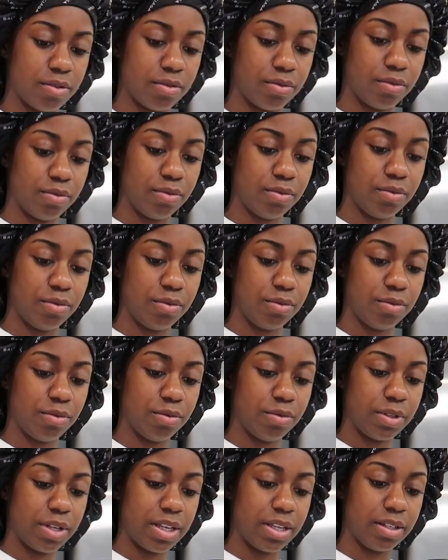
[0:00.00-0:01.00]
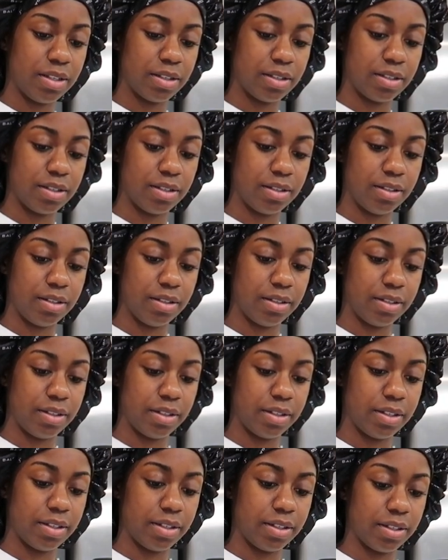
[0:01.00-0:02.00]
Ooh, that looks good.
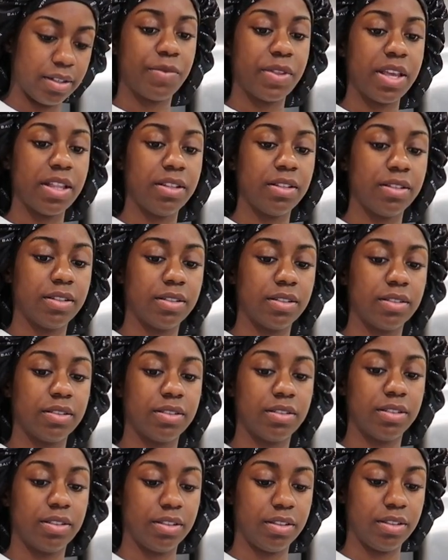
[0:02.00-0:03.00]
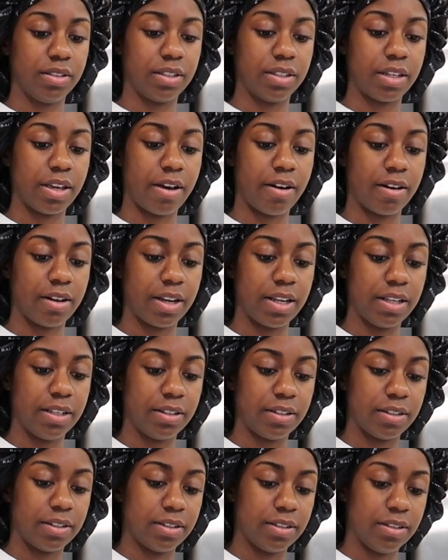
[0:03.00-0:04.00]
That looks good, y'all. That
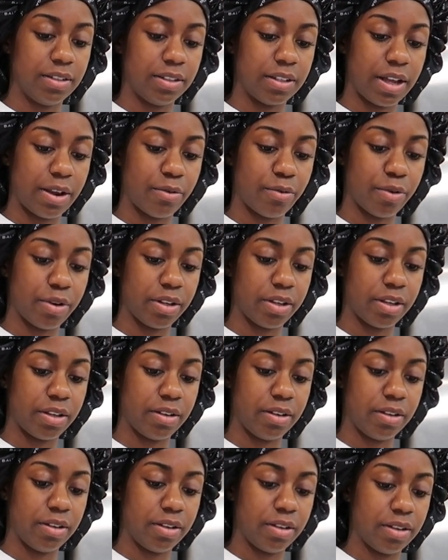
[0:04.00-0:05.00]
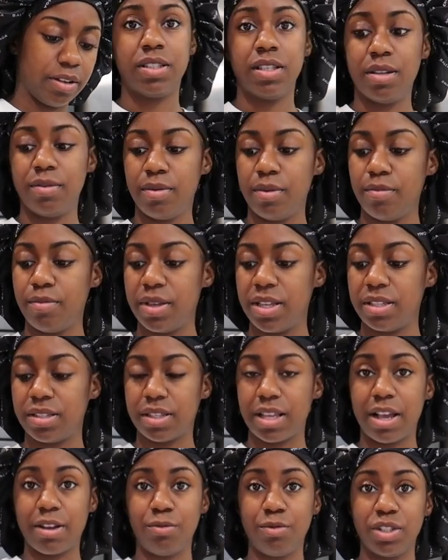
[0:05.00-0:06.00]
look good, like really good. Cinnamon
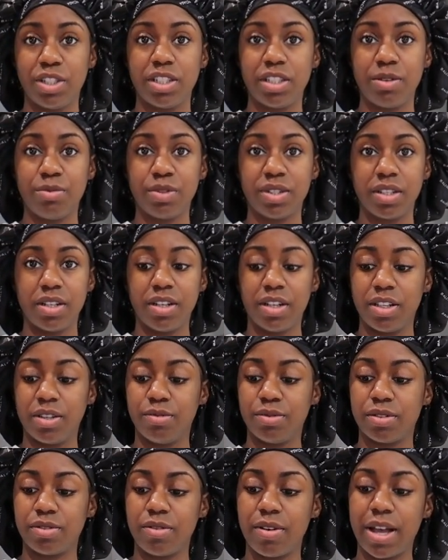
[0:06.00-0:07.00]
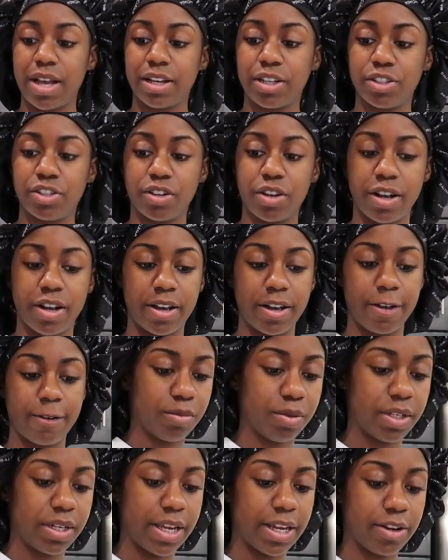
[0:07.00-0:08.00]
biscuit. I wish it was another one so I could try it.
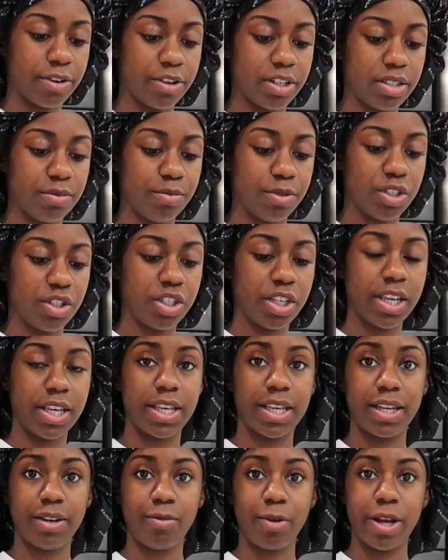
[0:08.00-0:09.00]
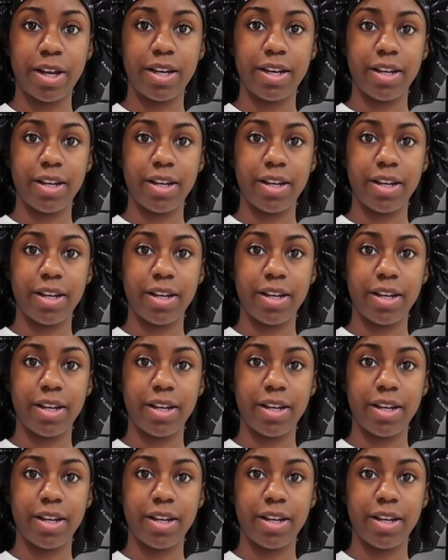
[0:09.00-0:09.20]
Put that crispy chicken right